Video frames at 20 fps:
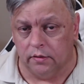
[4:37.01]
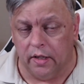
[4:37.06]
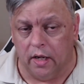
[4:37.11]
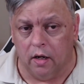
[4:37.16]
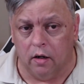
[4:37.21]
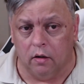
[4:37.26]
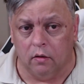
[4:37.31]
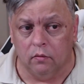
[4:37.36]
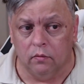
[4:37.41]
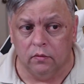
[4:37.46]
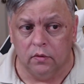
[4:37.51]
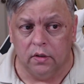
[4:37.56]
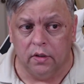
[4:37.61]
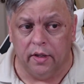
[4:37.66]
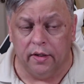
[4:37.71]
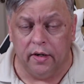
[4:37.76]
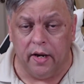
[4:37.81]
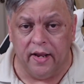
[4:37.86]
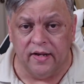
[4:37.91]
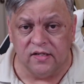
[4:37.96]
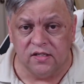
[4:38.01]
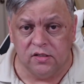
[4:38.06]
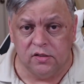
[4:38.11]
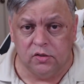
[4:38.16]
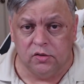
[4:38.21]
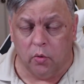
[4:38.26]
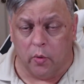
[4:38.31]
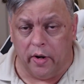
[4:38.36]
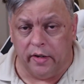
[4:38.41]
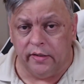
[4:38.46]
Now, it has
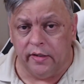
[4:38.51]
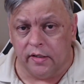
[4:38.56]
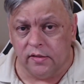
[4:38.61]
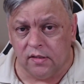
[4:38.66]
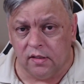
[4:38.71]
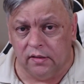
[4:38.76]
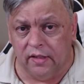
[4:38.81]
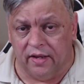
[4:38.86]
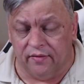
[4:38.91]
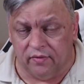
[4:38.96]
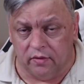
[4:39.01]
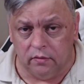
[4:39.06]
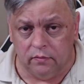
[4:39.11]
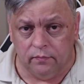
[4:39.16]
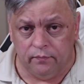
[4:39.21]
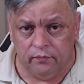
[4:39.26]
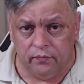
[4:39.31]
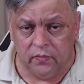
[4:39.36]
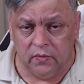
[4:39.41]
DirectX 11